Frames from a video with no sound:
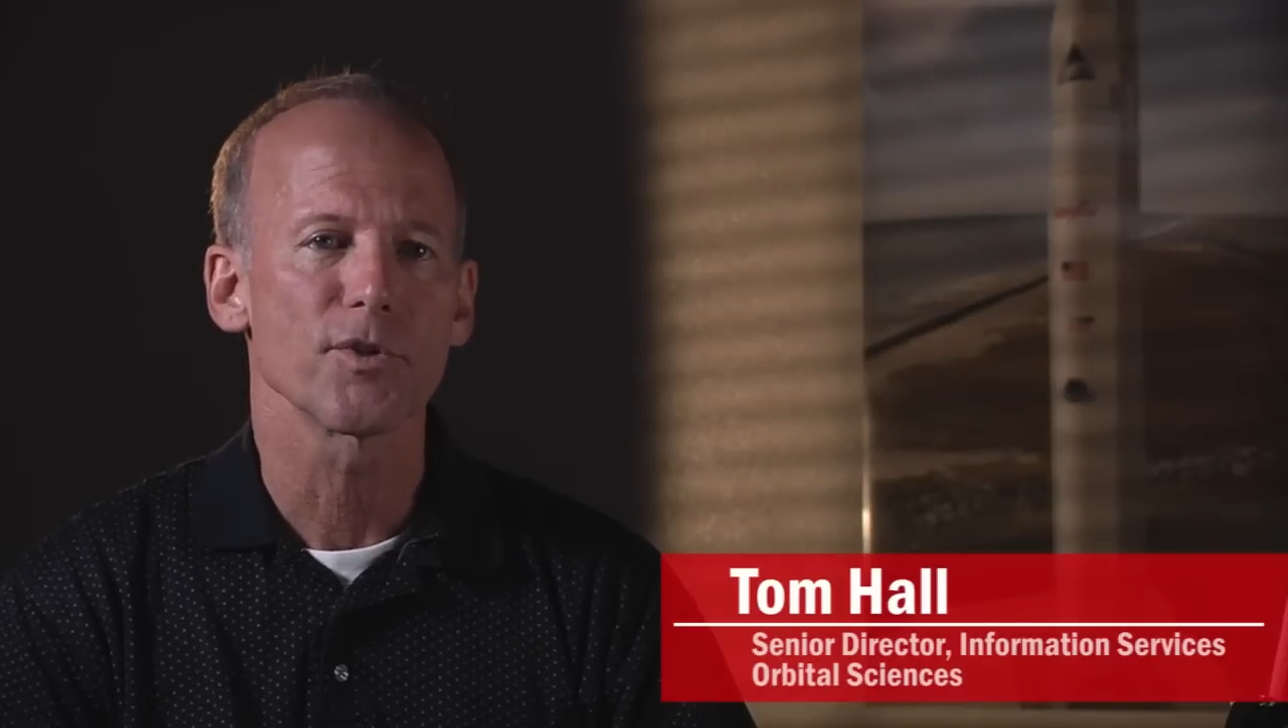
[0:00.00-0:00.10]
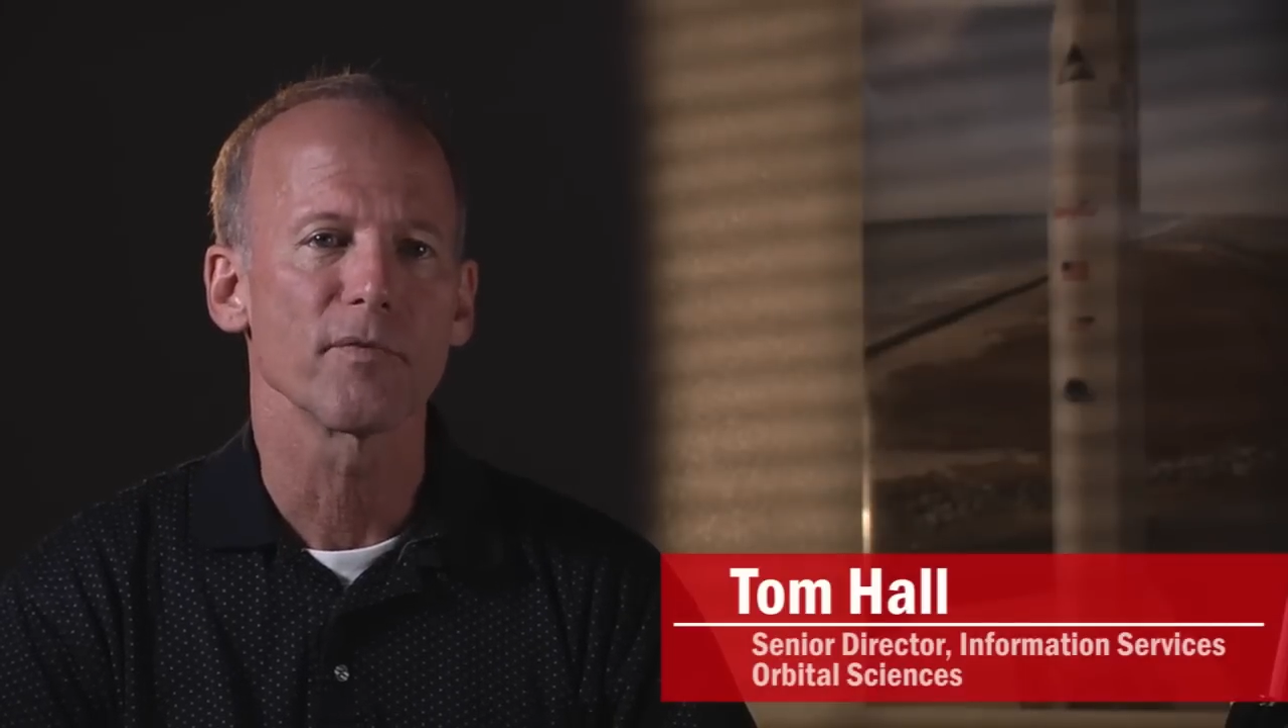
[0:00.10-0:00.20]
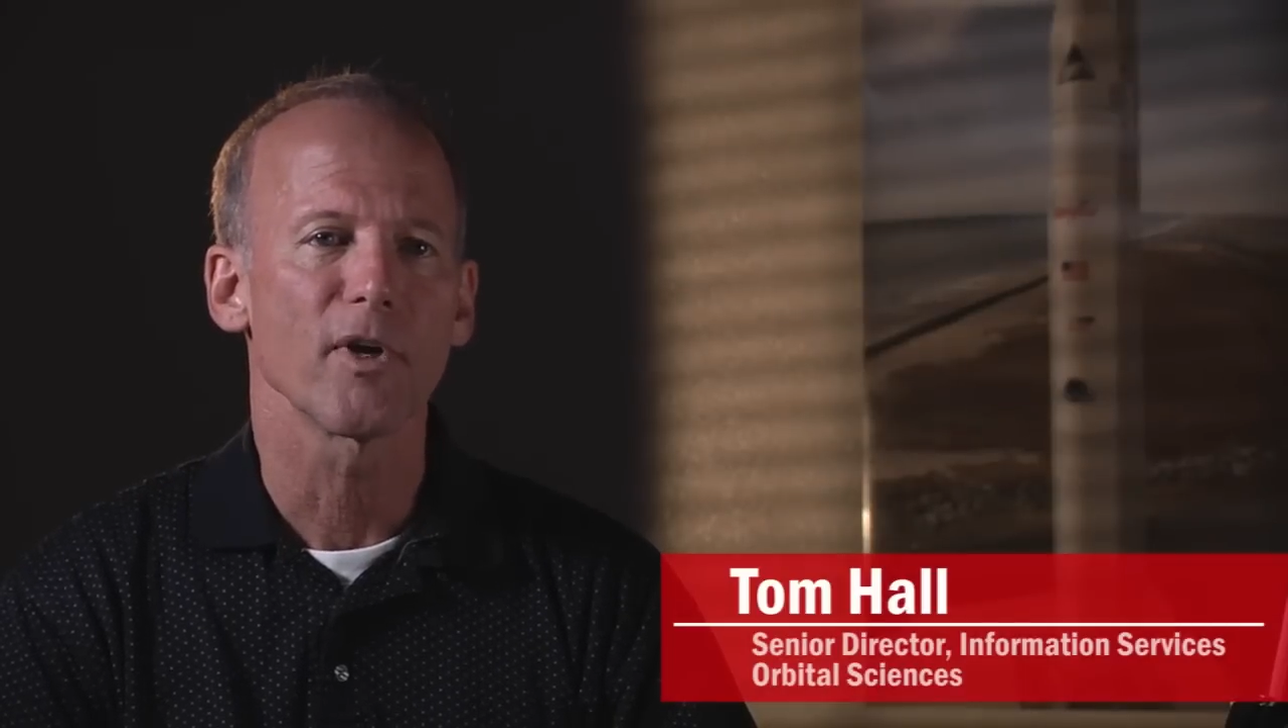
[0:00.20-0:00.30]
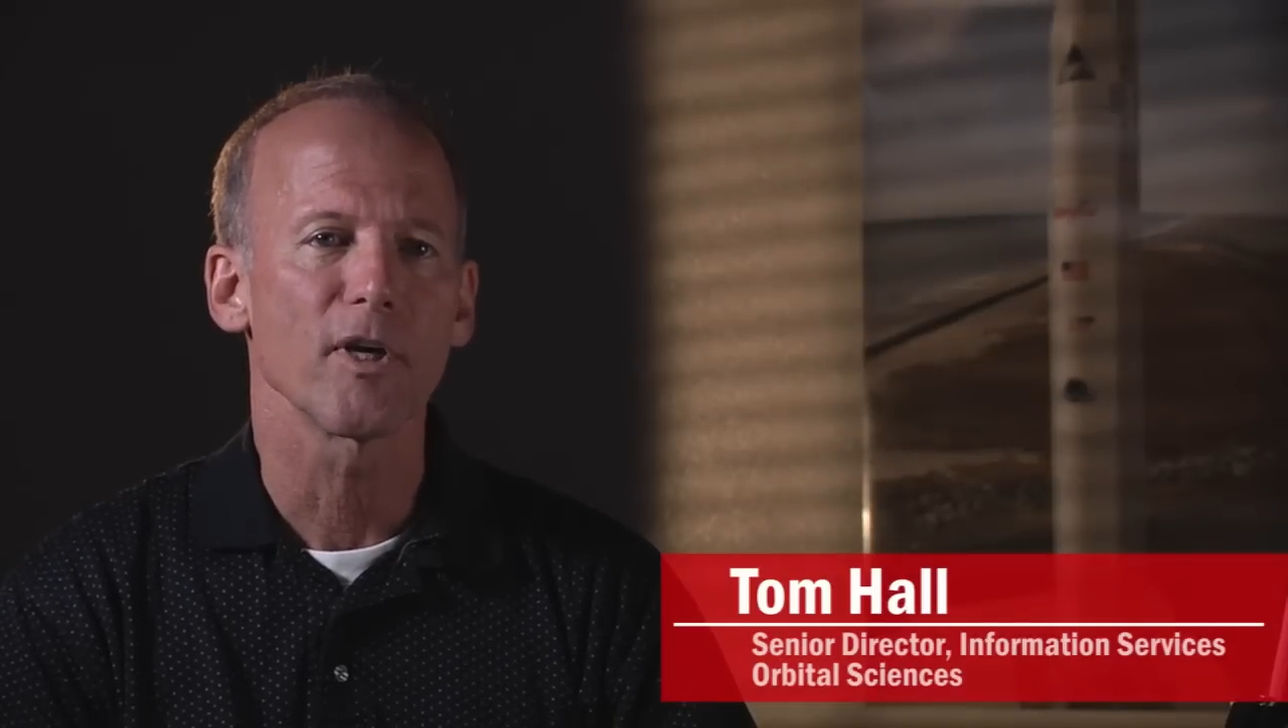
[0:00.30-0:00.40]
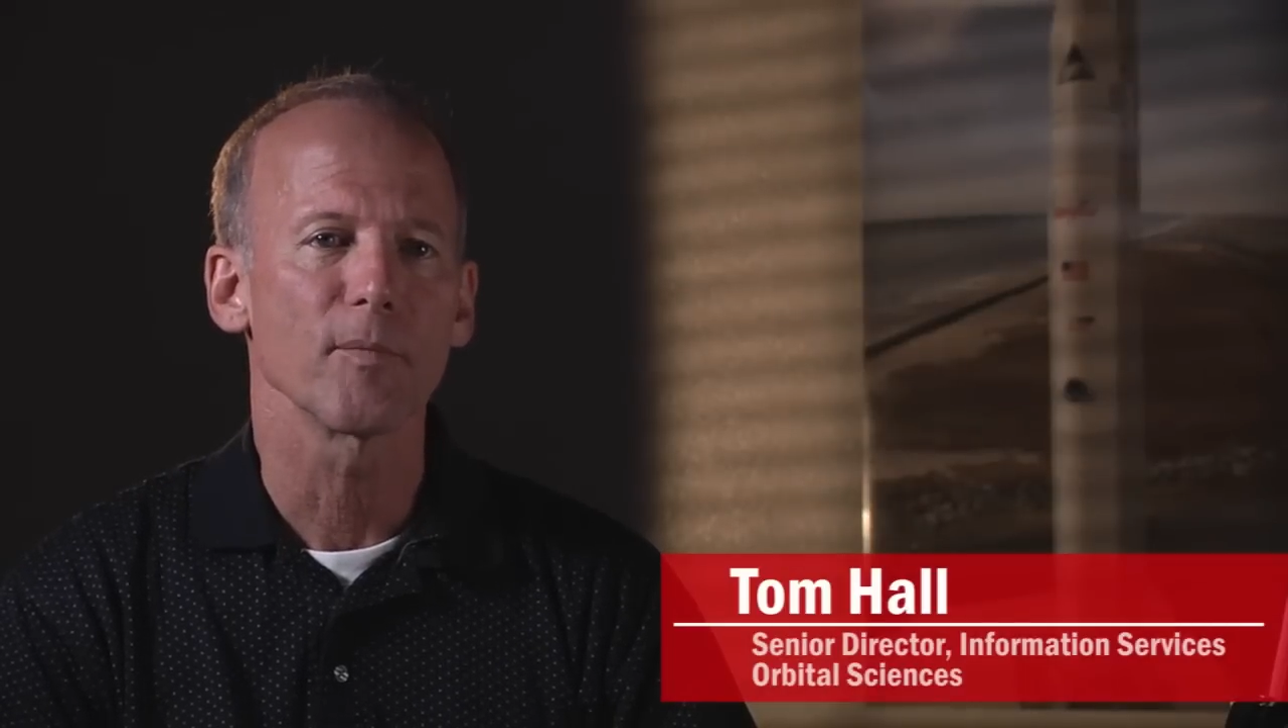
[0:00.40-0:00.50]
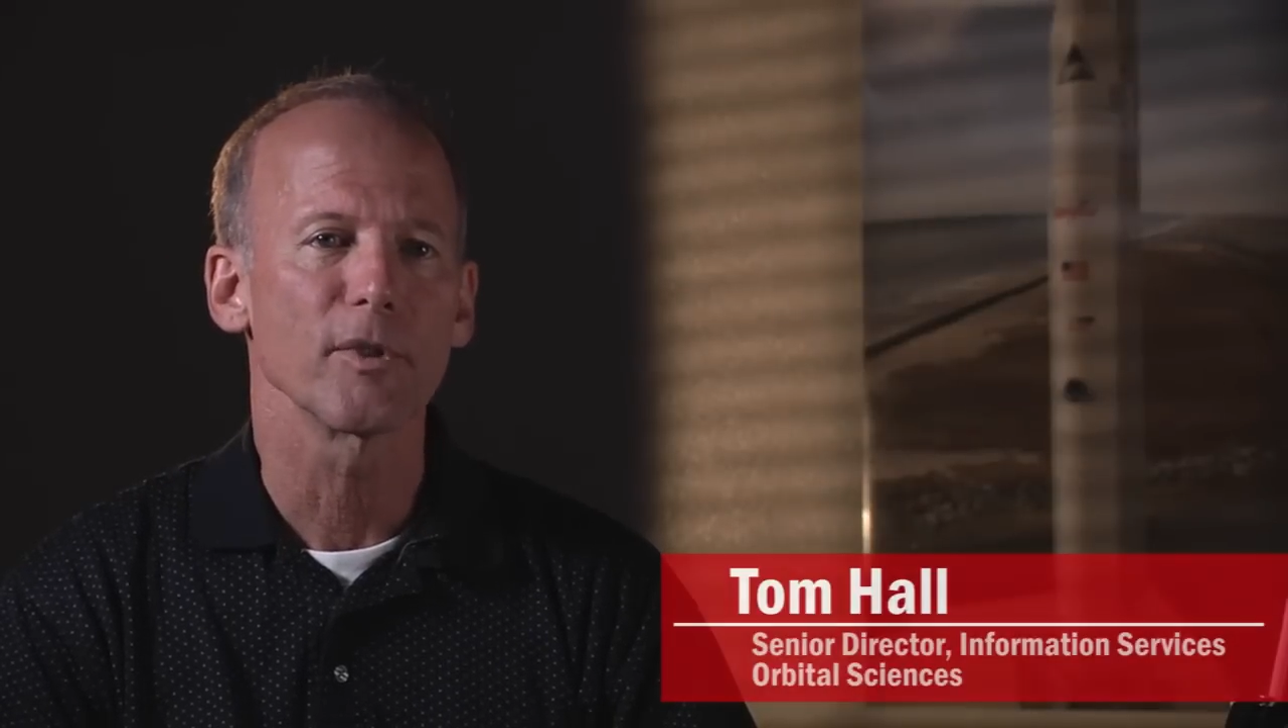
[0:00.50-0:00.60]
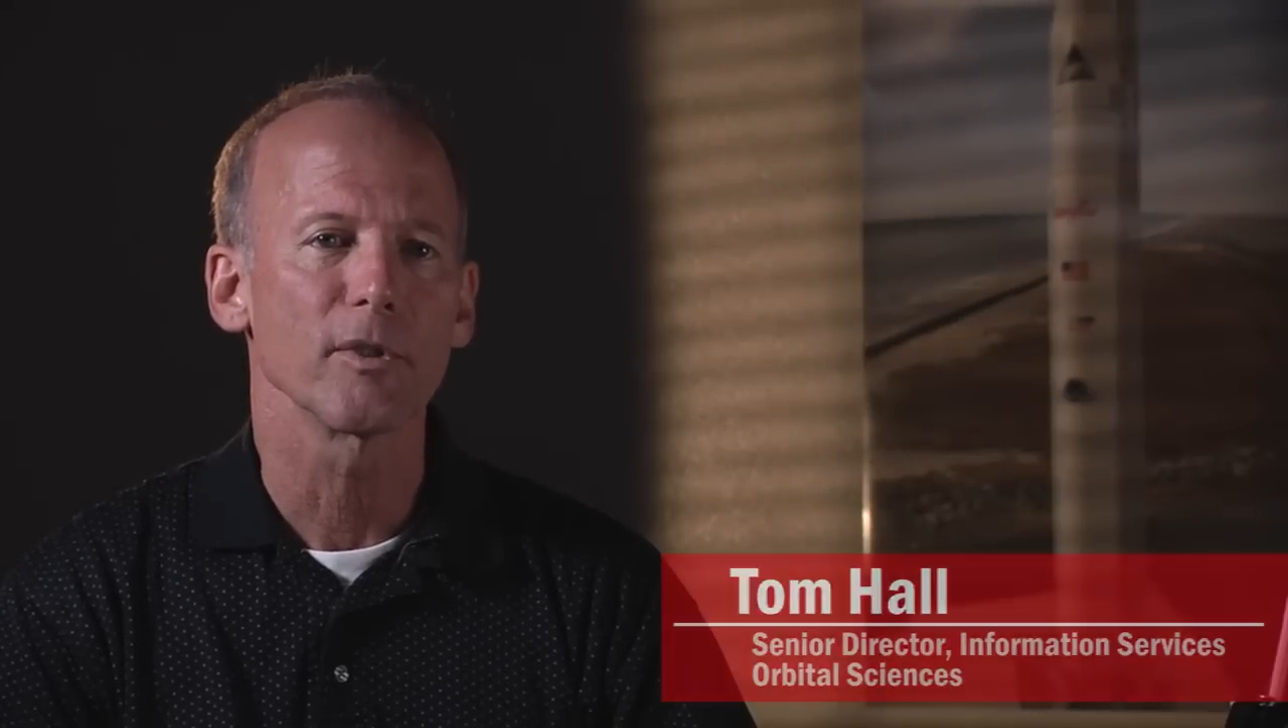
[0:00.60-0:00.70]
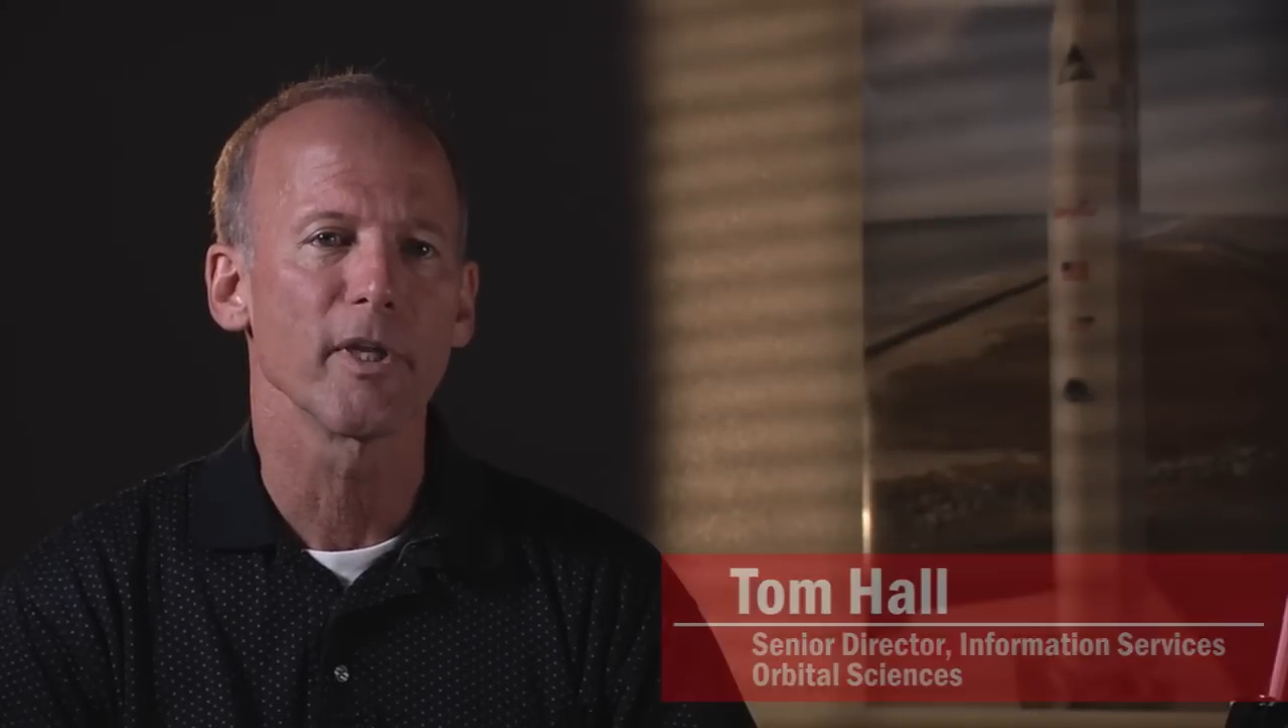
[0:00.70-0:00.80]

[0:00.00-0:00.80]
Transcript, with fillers: environment